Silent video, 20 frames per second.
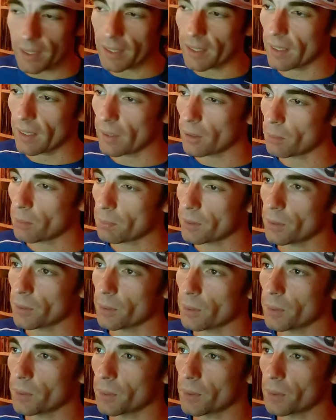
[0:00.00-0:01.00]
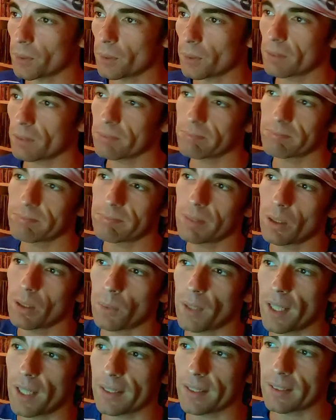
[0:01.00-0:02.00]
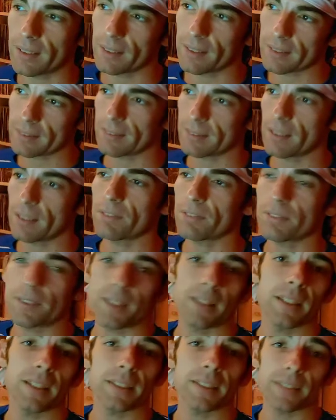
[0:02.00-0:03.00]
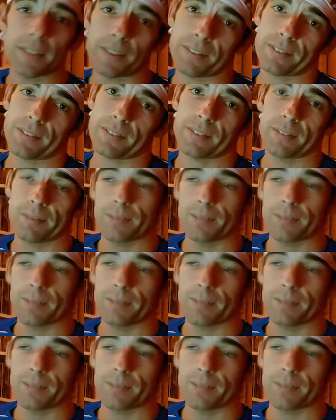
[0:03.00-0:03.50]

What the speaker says: I hope to run something like this